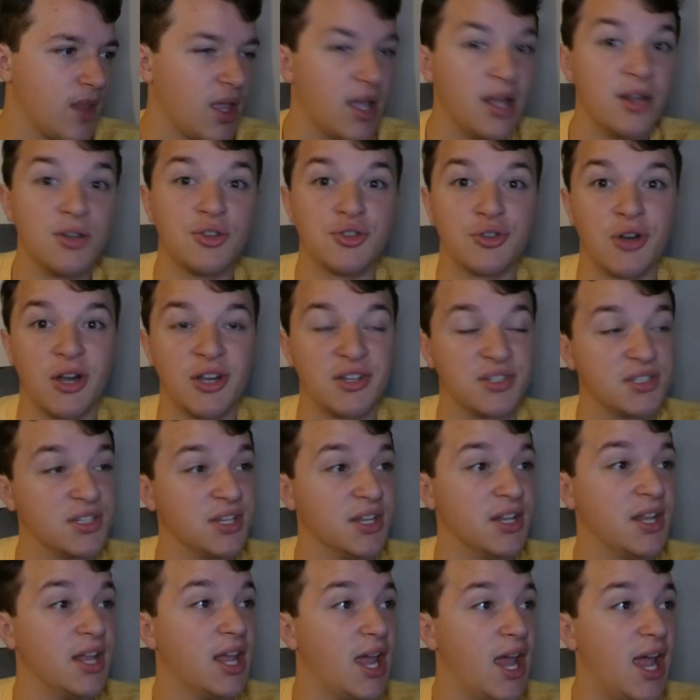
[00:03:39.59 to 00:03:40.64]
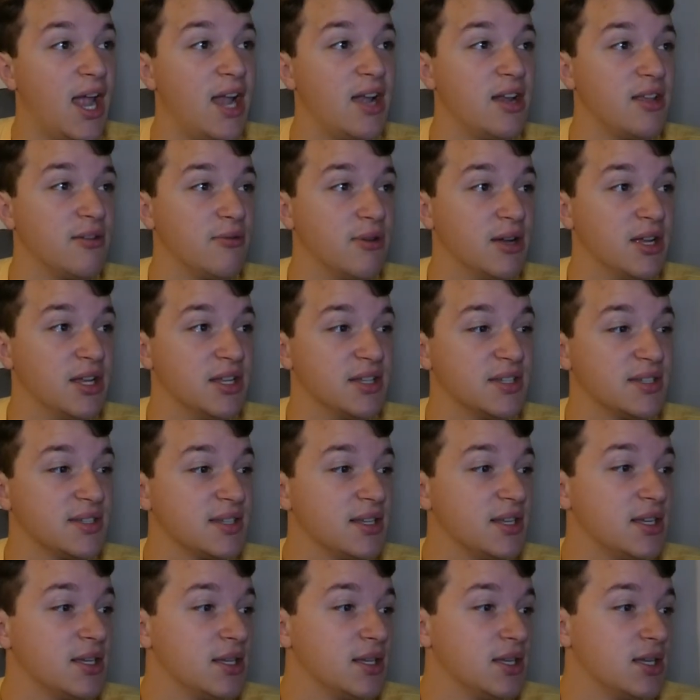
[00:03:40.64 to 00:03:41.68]
Interesting. Anyways,
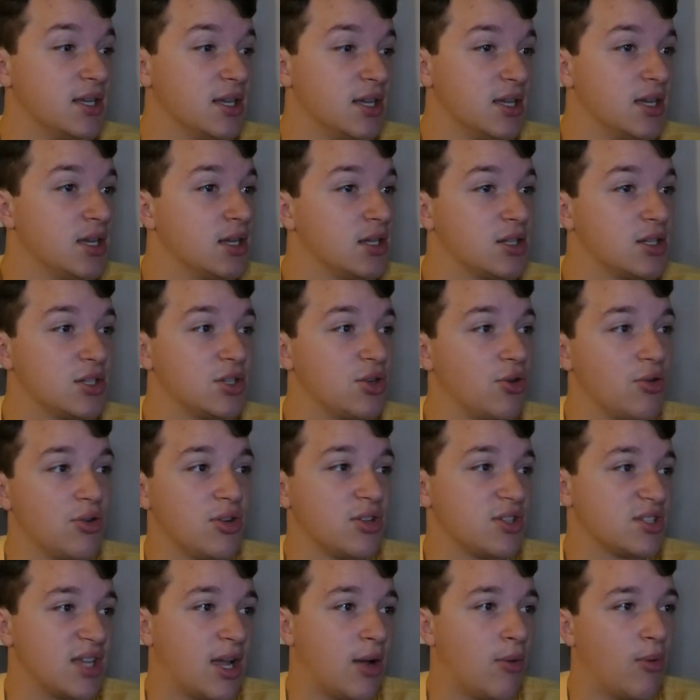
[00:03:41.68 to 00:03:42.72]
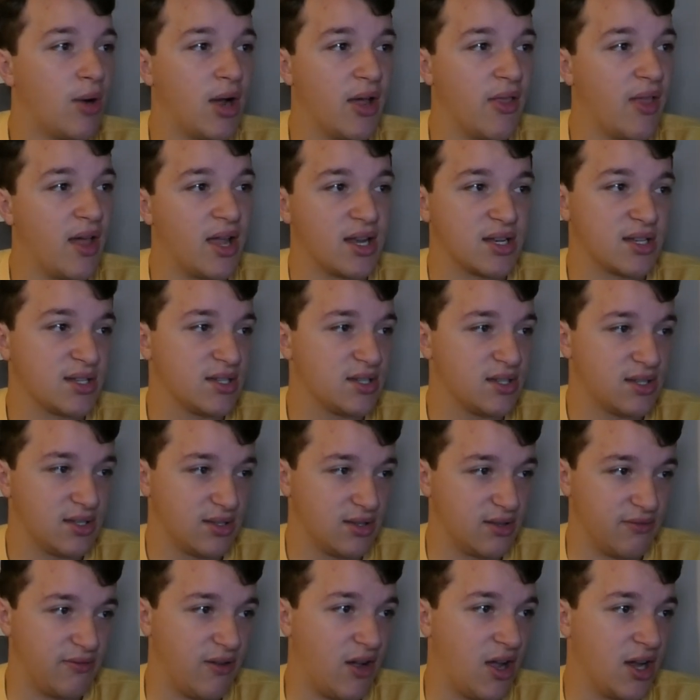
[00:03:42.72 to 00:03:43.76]
don't understand why that's
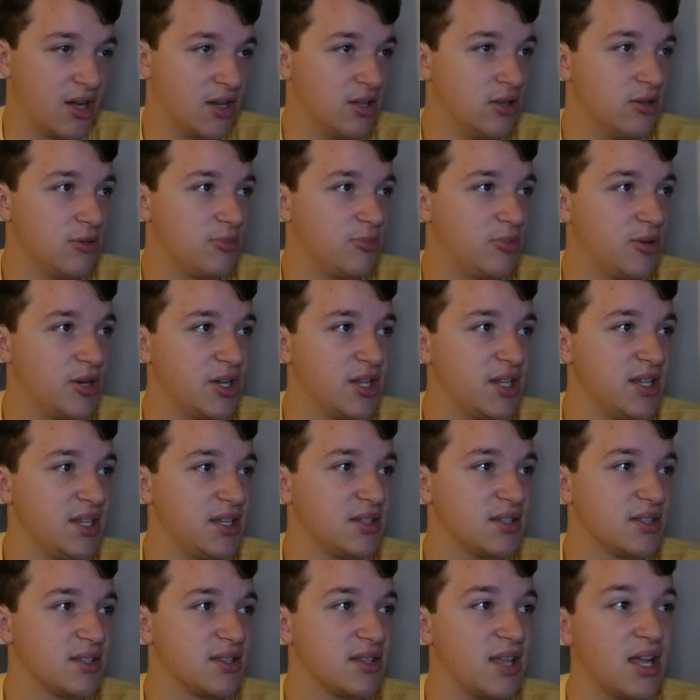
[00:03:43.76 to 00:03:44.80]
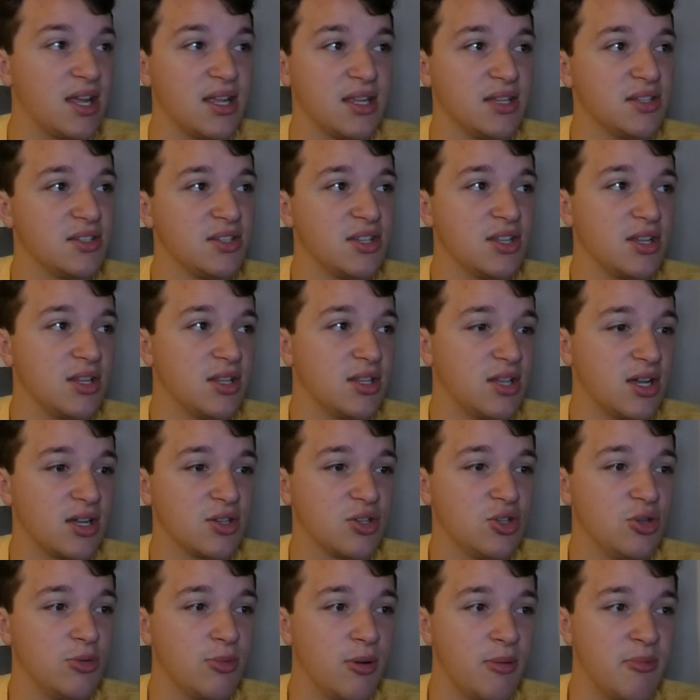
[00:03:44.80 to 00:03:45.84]
the final, but it is. That is
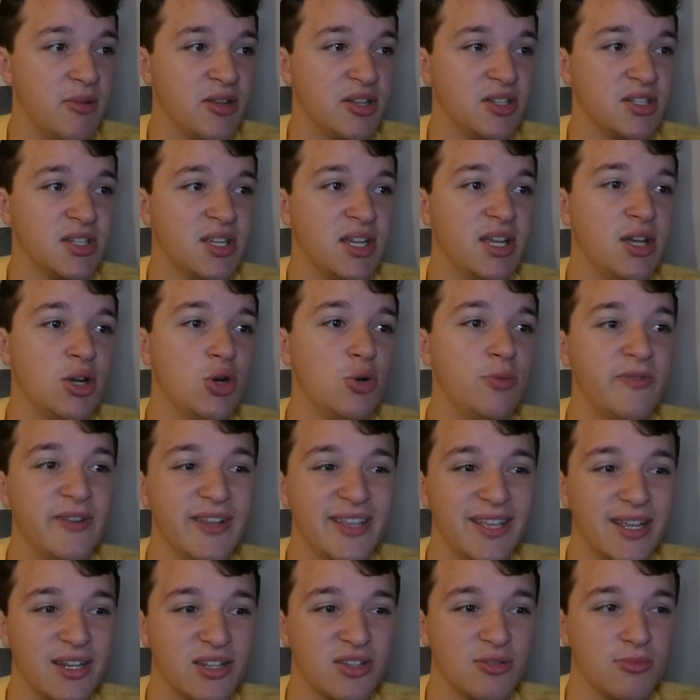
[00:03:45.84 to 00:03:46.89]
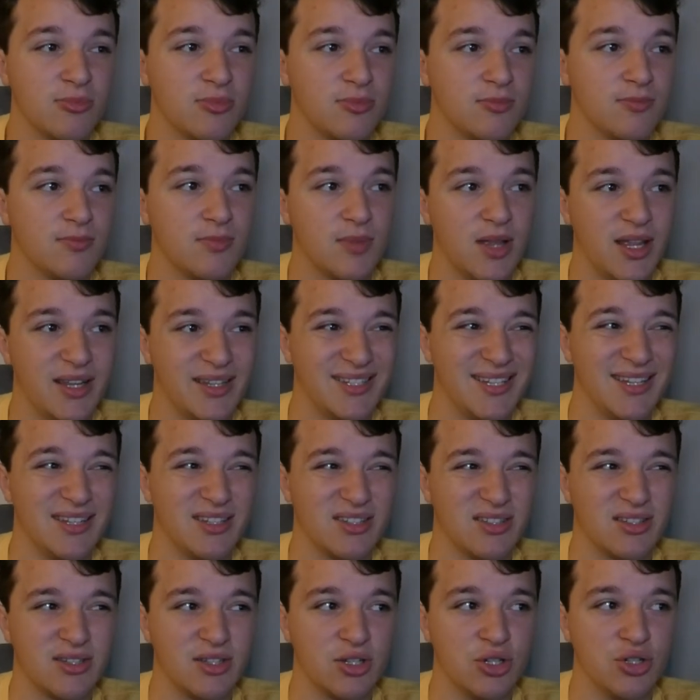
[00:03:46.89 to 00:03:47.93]
Yankuba Minteh. Hopefully he gets some
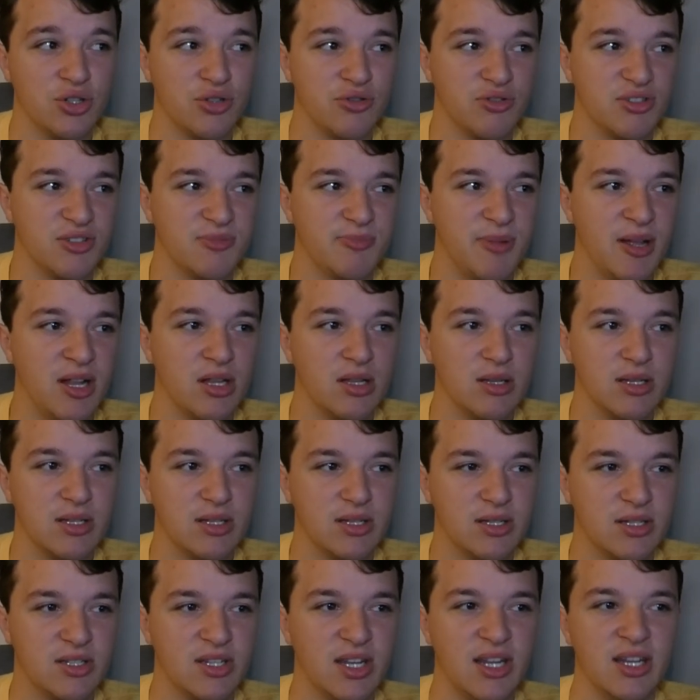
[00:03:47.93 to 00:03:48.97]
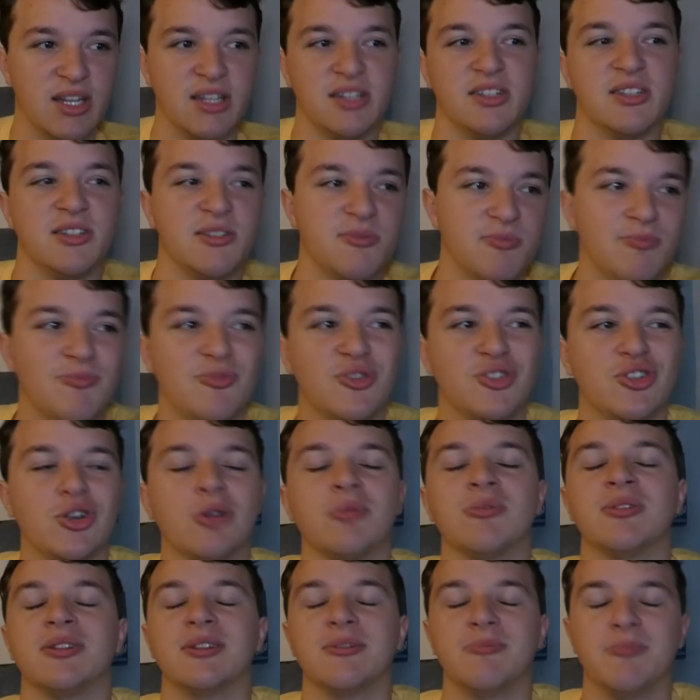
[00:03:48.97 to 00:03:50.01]
assists under his belt, seeing as he's
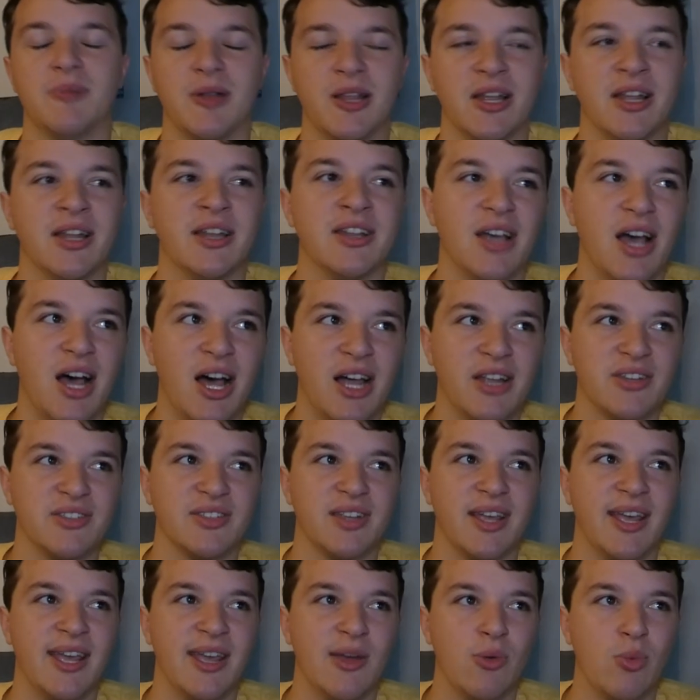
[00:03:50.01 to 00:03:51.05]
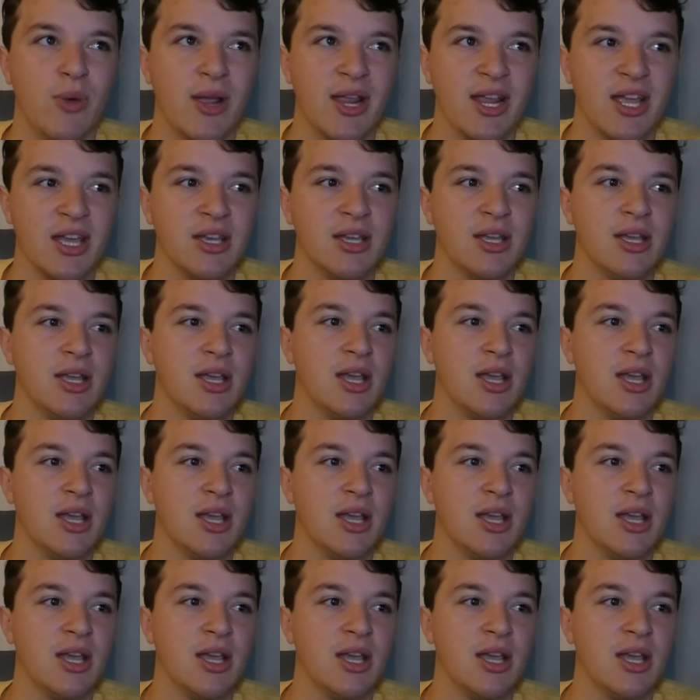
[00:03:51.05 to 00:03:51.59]
predominantly playing as a winger